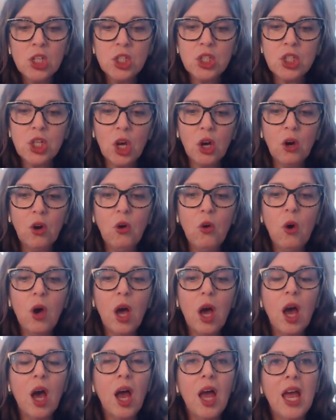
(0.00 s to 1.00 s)

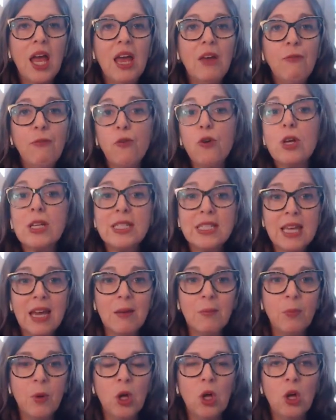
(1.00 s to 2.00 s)
So if, for
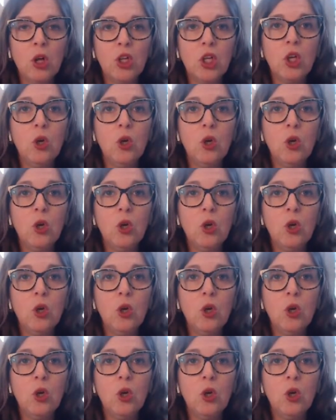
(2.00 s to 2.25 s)
example,